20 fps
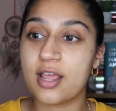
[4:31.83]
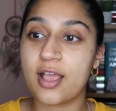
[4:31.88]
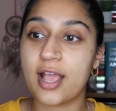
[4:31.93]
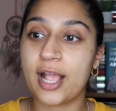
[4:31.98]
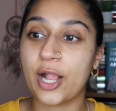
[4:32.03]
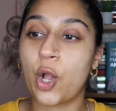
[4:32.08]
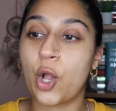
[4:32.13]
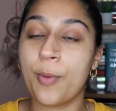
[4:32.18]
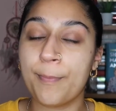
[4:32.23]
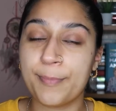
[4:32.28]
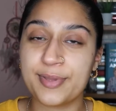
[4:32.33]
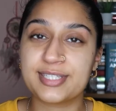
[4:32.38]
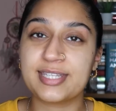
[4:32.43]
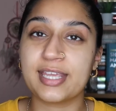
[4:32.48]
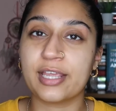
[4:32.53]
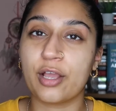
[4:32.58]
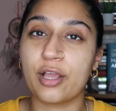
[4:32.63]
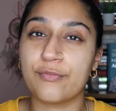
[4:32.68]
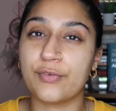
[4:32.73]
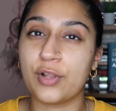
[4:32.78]

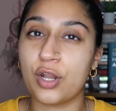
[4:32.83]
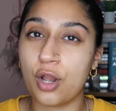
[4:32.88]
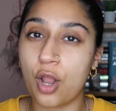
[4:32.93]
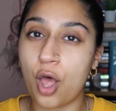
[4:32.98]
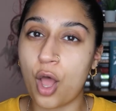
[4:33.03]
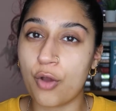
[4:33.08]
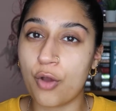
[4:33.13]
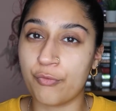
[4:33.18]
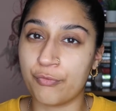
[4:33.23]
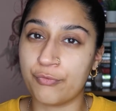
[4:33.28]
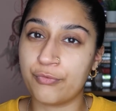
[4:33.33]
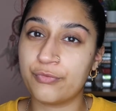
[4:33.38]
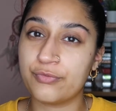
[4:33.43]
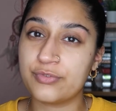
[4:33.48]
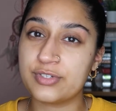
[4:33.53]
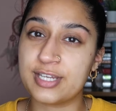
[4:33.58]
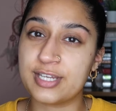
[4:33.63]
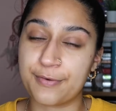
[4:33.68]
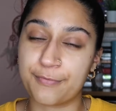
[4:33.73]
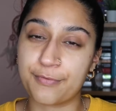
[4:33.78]
encompassing of a lot of
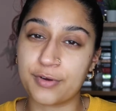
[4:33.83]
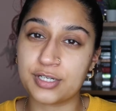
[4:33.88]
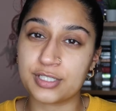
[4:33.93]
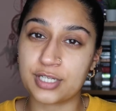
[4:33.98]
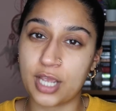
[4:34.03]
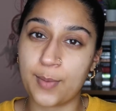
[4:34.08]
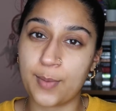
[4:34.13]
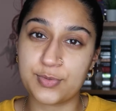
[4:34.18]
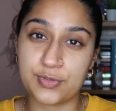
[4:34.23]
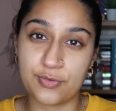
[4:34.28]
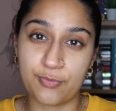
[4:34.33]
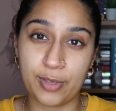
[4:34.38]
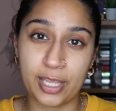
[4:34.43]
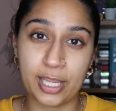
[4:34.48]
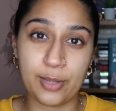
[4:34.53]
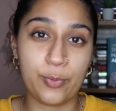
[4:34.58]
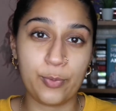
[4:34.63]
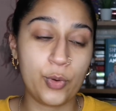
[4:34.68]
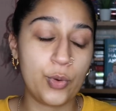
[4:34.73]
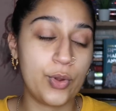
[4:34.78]
different types of
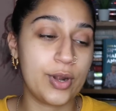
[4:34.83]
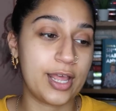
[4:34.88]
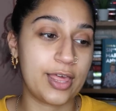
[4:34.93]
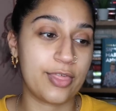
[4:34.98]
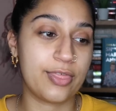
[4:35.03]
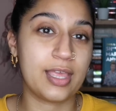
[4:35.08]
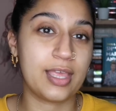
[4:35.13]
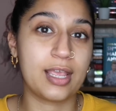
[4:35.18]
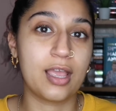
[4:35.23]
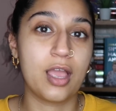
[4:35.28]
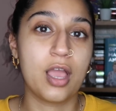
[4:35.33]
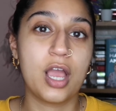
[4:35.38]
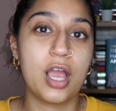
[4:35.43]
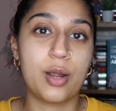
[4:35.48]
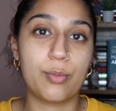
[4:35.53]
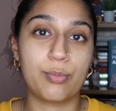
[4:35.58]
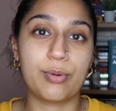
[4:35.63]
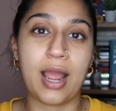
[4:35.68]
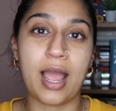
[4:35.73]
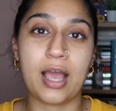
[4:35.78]
people, and I think
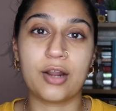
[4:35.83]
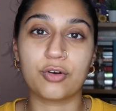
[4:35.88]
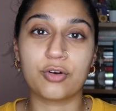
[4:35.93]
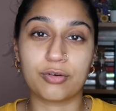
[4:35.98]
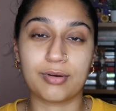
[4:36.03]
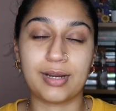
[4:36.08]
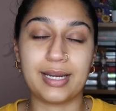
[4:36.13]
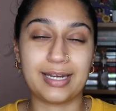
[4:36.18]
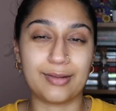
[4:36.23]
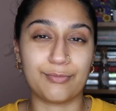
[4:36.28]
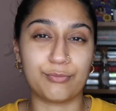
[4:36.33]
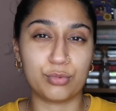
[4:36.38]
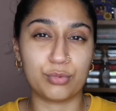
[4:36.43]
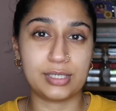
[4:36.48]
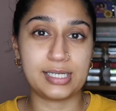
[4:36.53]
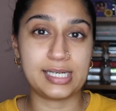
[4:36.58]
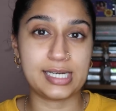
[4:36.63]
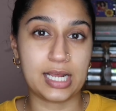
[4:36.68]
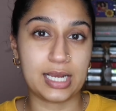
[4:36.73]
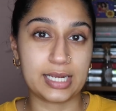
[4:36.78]
Brown created him
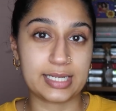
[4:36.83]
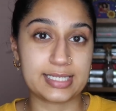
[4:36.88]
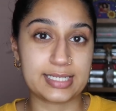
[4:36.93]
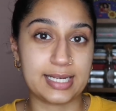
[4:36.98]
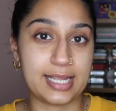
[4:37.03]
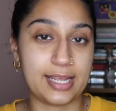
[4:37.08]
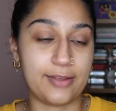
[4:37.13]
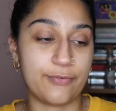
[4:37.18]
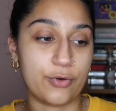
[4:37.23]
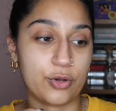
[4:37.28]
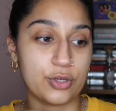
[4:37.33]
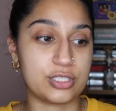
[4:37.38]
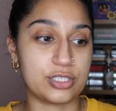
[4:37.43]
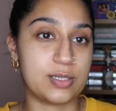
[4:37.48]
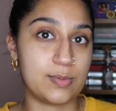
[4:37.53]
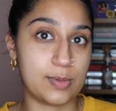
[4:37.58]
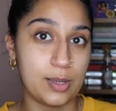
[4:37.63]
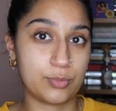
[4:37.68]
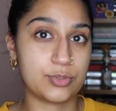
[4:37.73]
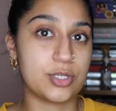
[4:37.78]
really nicely for us to
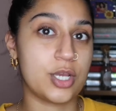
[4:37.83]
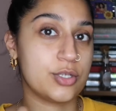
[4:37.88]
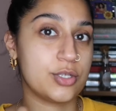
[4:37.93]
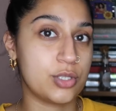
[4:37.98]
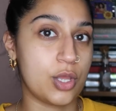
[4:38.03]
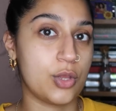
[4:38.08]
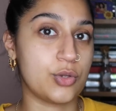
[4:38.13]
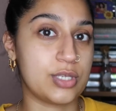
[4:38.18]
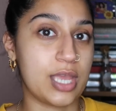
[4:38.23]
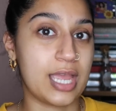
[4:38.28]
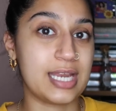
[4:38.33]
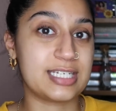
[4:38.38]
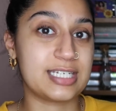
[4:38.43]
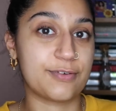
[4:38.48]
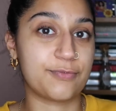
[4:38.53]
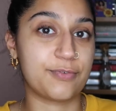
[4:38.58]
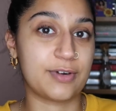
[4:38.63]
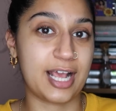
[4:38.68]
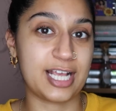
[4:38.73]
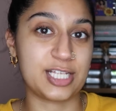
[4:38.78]
be able to associate
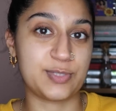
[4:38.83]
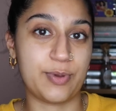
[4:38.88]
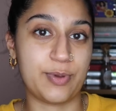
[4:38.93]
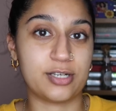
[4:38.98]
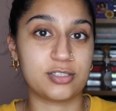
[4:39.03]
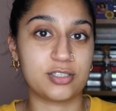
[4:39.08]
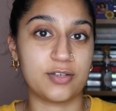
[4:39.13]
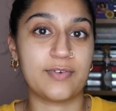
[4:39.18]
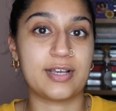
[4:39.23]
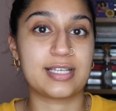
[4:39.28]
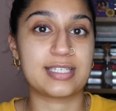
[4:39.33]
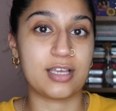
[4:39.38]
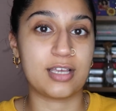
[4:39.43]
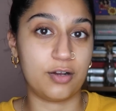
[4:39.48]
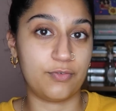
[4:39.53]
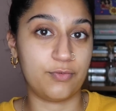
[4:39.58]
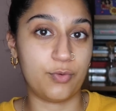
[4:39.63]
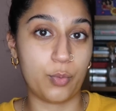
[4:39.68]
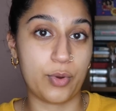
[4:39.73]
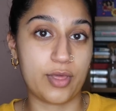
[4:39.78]
different aspects of
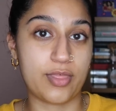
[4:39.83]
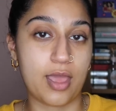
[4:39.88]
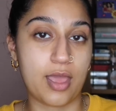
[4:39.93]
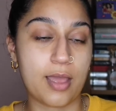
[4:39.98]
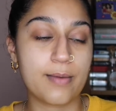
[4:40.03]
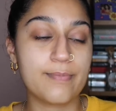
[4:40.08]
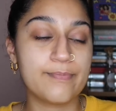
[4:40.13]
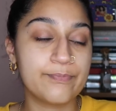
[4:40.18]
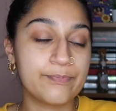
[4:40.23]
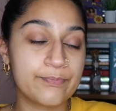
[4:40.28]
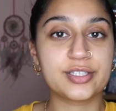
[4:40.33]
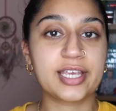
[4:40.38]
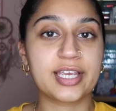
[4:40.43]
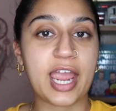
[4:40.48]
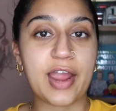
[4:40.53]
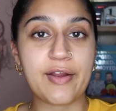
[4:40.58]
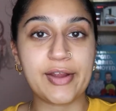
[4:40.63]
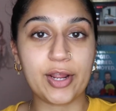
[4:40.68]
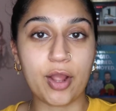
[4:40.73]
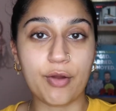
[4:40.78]
ourselves with him. So
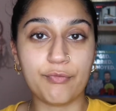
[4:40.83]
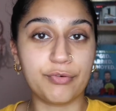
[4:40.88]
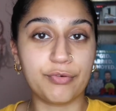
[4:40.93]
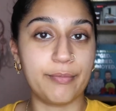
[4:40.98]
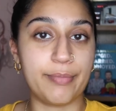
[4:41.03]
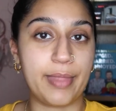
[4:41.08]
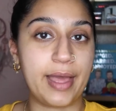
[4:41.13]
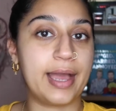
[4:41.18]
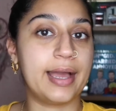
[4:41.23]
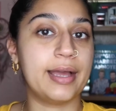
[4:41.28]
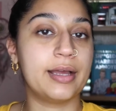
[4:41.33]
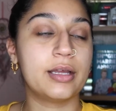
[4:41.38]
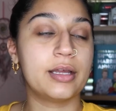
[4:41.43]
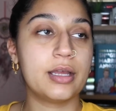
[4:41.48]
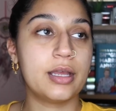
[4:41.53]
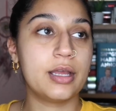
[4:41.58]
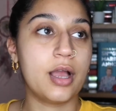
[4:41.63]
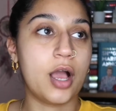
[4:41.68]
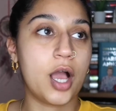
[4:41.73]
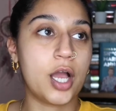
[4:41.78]
carrying on from that,
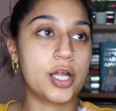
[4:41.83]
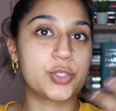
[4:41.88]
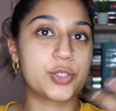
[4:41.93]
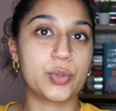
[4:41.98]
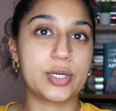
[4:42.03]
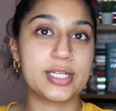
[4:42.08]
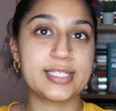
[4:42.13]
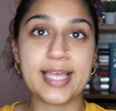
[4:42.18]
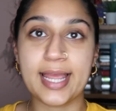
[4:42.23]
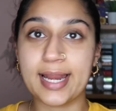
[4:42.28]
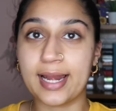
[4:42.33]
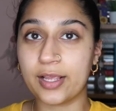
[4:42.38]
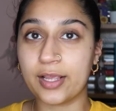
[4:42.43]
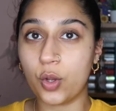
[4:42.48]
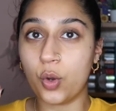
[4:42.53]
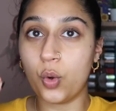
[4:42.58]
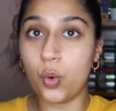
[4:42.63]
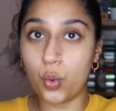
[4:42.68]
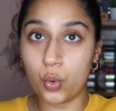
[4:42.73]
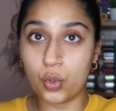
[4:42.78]
I just want to say, like,
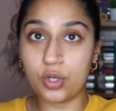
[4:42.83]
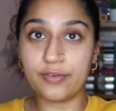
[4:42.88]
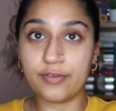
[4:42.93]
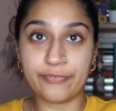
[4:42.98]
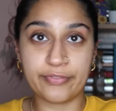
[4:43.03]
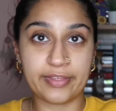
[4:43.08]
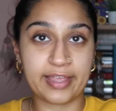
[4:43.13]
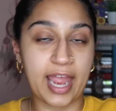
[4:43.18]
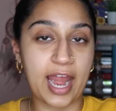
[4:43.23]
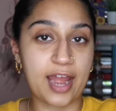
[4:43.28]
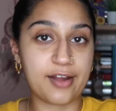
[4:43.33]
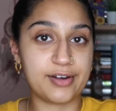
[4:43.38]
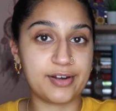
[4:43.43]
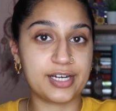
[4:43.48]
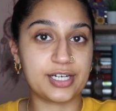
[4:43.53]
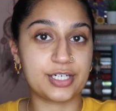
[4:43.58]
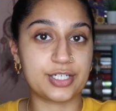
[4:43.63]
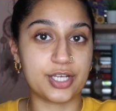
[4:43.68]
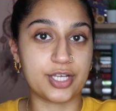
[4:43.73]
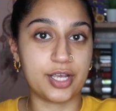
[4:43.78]
all of the
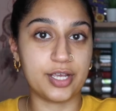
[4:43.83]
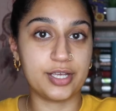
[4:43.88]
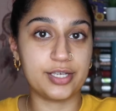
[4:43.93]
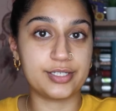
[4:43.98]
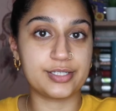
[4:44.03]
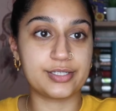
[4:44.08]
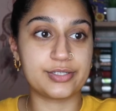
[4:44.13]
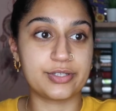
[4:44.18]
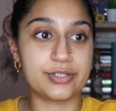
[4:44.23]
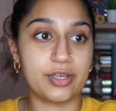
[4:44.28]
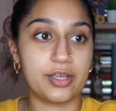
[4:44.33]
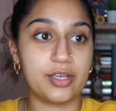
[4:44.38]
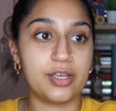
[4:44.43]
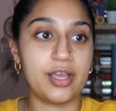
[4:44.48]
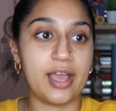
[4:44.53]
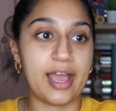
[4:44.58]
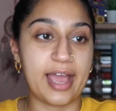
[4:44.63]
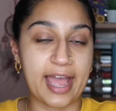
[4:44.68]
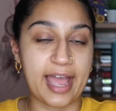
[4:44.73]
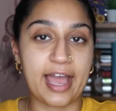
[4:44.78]
characters
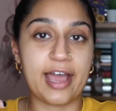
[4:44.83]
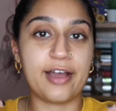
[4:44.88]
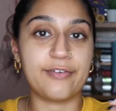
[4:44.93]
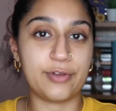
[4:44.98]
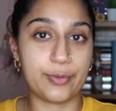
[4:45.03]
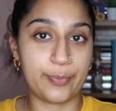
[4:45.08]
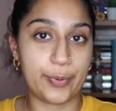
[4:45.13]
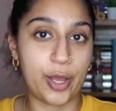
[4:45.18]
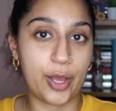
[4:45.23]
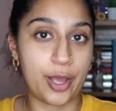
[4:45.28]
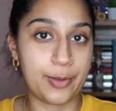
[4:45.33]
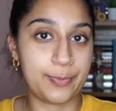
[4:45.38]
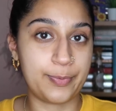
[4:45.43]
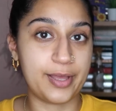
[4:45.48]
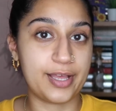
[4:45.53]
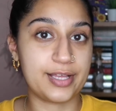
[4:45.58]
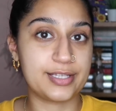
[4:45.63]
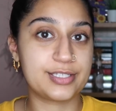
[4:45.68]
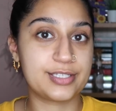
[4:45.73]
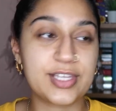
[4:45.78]
have a
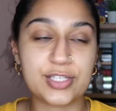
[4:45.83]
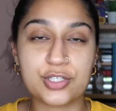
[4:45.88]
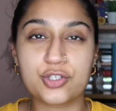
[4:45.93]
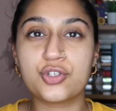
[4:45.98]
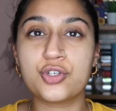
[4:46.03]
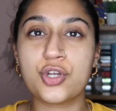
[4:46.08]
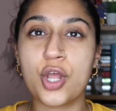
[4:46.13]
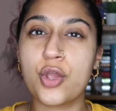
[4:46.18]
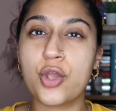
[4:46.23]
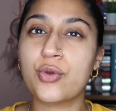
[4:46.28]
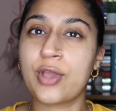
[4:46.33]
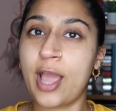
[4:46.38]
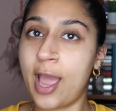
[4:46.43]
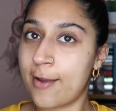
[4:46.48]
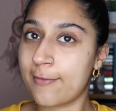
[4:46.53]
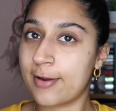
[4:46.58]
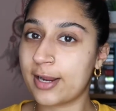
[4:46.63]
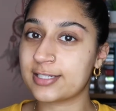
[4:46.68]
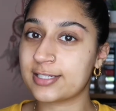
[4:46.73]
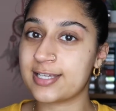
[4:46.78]
purpose. There's no
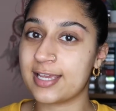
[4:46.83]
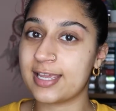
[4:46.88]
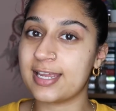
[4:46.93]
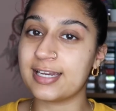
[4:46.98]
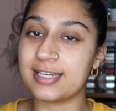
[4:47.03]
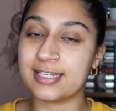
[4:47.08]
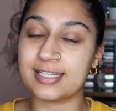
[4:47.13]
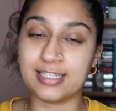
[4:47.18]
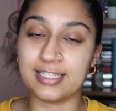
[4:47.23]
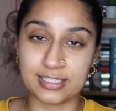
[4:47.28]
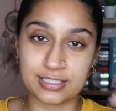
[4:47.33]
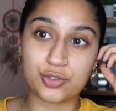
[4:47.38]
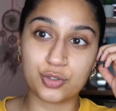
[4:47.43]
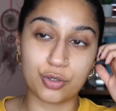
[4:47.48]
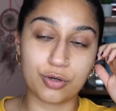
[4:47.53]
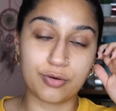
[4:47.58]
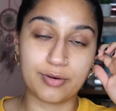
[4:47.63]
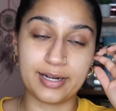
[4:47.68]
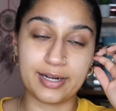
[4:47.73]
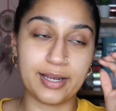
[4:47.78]
character in this
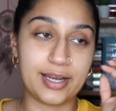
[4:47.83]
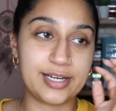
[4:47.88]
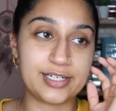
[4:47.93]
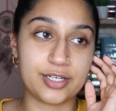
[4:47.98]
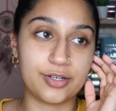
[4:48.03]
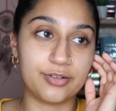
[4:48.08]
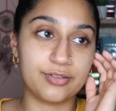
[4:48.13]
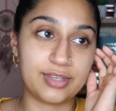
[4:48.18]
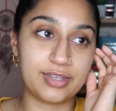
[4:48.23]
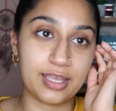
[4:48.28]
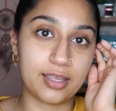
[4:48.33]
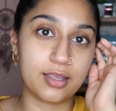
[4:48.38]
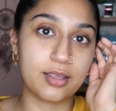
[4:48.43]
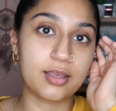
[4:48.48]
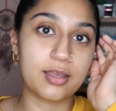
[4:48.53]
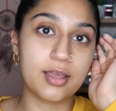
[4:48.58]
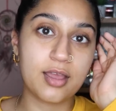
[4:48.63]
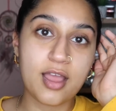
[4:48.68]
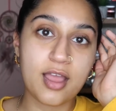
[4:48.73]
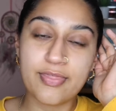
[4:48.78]
story, I don't
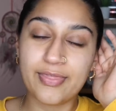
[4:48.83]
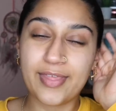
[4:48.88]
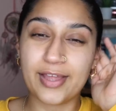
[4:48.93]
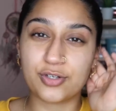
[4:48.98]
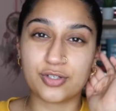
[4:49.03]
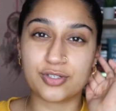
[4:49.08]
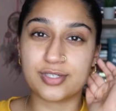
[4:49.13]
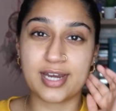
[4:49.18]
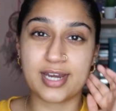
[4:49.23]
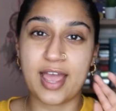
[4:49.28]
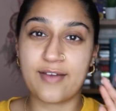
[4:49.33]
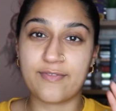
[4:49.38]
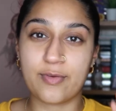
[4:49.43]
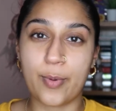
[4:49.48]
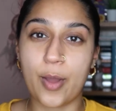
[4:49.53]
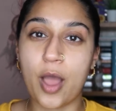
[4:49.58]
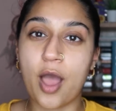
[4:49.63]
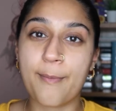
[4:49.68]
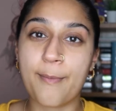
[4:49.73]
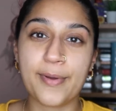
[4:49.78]
think, that doesn't have a
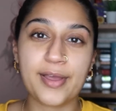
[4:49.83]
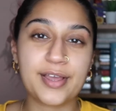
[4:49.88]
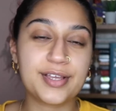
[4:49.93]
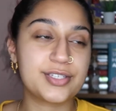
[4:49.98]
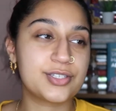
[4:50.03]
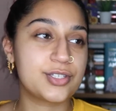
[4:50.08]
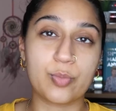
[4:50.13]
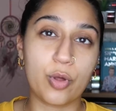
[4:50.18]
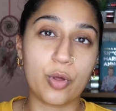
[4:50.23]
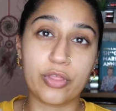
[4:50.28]
purpose.